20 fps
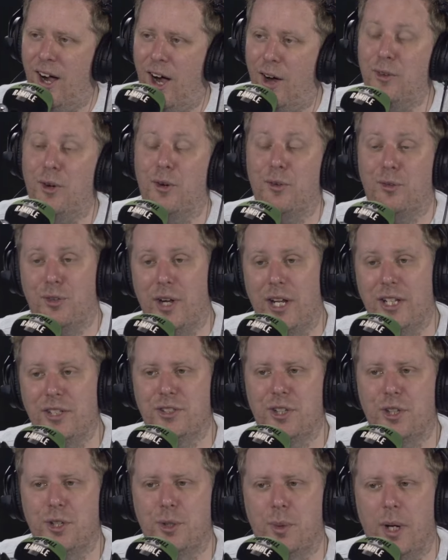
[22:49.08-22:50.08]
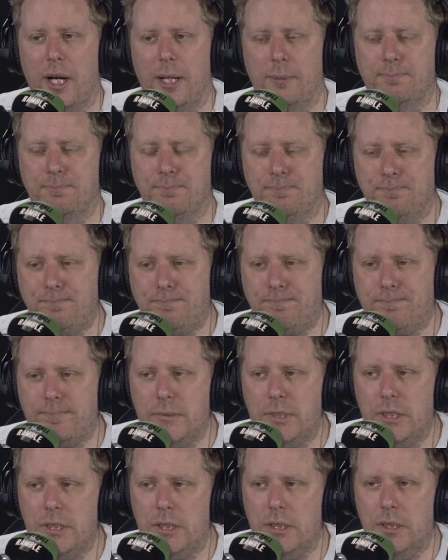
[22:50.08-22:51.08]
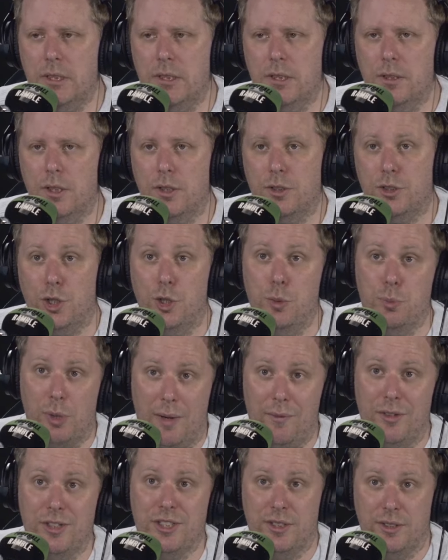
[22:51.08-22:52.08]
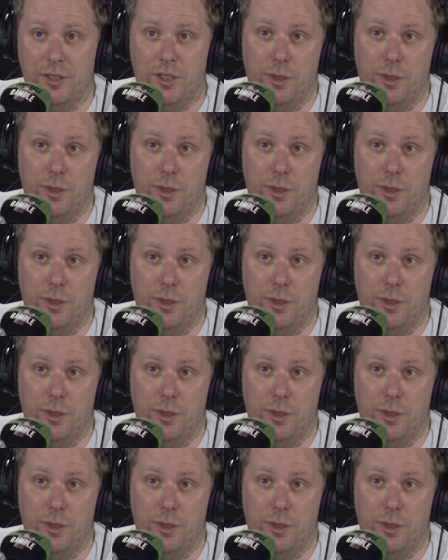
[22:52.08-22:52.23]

I've got friends who, um, two brothers,